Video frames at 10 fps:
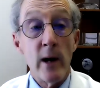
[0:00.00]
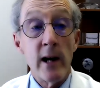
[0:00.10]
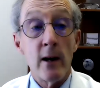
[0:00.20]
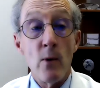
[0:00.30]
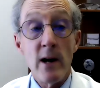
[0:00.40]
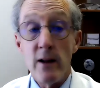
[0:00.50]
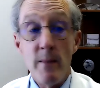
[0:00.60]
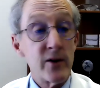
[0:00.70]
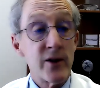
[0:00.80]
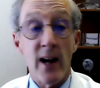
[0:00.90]
we are one of the
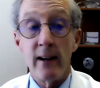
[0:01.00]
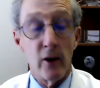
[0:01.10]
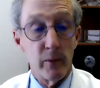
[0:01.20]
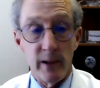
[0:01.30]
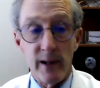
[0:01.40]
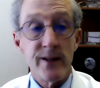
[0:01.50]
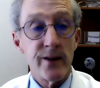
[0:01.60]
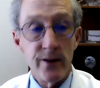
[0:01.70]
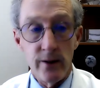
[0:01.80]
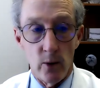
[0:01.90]
most siloed
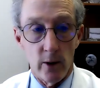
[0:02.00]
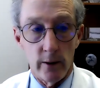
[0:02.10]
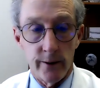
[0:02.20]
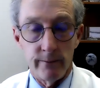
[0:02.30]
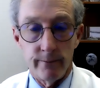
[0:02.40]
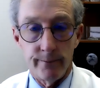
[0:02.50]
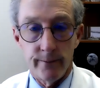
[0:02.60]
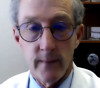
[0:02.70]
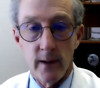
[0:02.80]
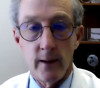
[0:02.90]
places in the world.
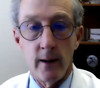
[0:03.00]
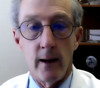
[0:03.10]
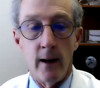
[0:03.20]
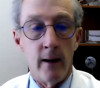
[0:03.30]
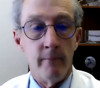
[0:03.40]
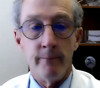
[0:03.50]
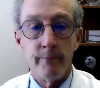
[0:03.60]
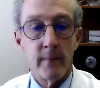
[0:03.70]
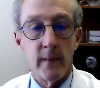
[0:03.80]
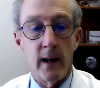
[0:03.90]
Um,
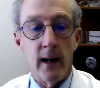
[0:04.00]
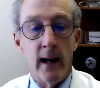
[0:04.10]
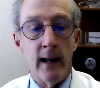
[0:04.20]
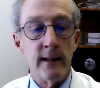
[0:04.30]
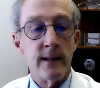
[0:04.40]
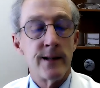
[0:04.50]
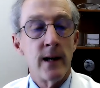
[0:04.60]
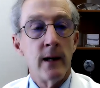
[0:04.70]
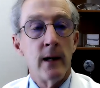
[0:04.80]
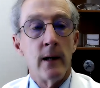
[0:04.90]
and
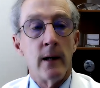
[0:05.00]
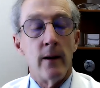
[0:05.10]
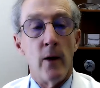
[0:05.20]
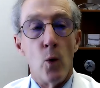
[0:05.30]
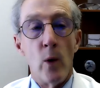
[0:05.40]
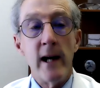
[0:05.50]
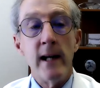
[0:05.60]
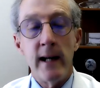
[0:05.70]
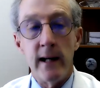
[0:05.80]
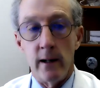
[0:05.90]
the
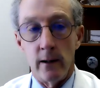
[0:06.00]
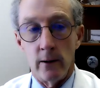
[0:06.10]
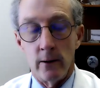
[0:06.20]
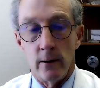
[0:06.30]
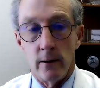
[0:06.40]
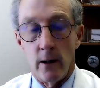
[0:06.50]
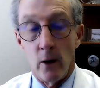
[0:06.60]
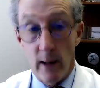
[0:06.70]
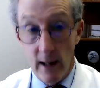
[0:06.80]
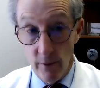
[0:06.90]
we here
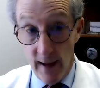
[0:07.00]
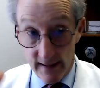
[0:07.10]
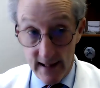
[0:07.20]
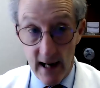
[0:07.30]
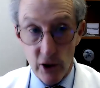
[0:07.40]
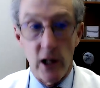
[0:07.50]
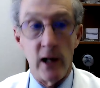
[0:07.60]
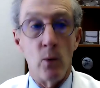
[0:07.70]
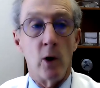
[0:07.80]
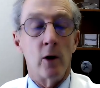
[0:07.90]
around that
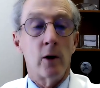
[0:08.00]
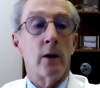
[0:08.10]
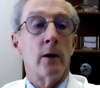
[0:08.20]
cachet work